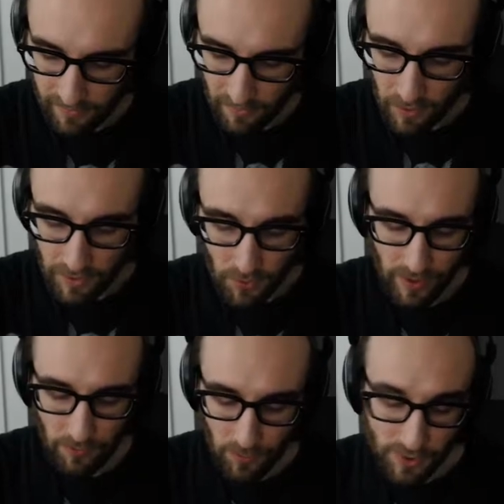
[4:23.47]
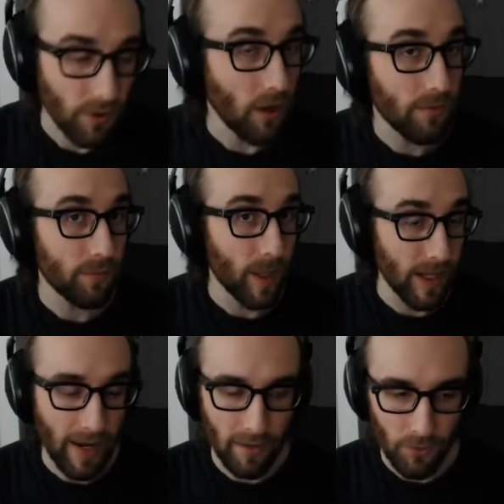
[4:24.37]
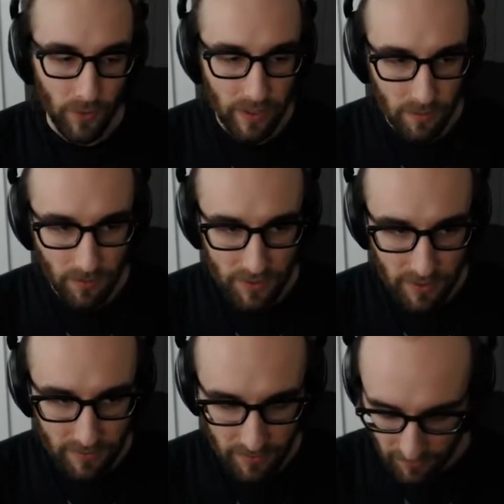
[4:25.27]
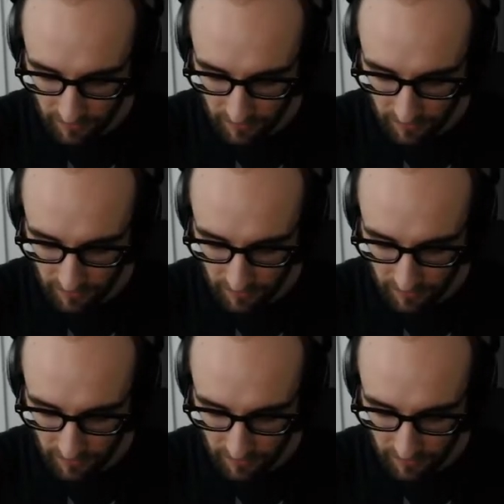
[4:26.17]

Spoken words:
Okay, so again, we'll start off by adding 3 to both sides.